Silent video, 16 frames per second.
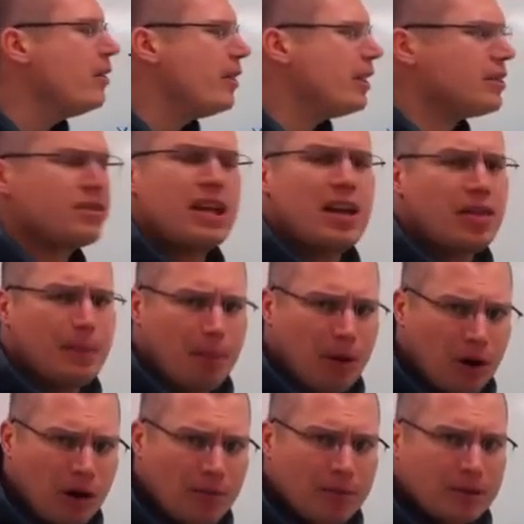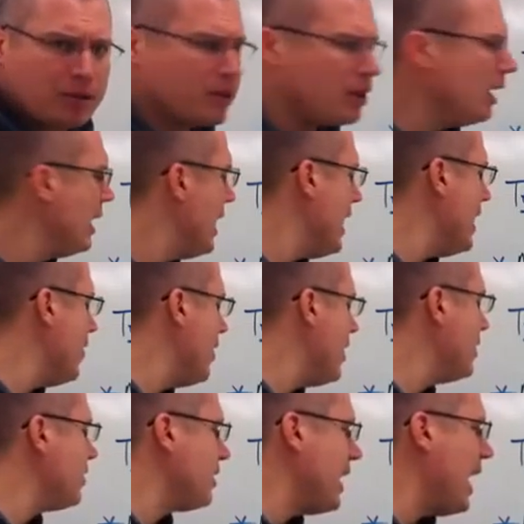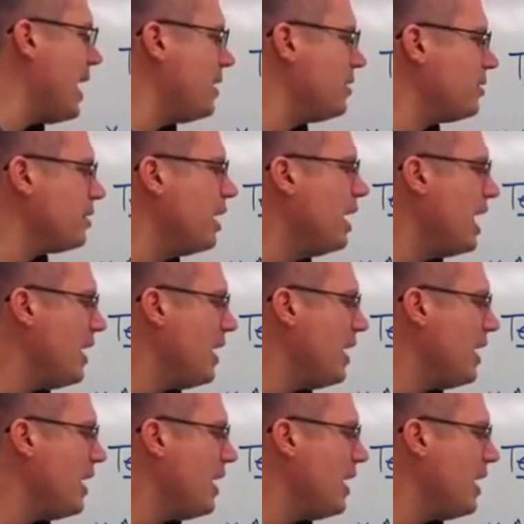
That's not the purpose. In this case,